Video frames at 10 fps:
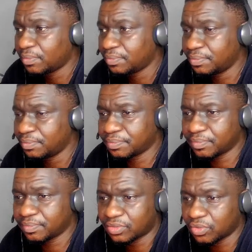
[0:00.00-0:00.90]

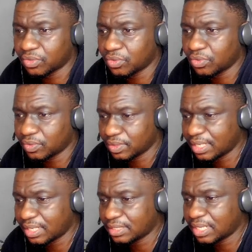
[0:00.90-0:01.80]
So that is how I
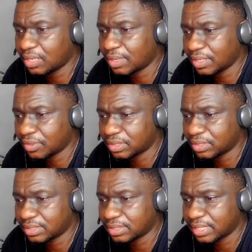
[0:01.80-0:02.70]
got the
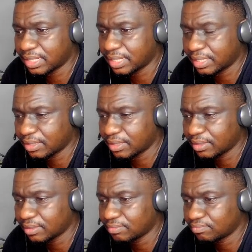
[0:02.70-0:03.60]

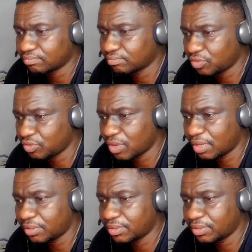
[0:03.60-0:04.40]
URL into the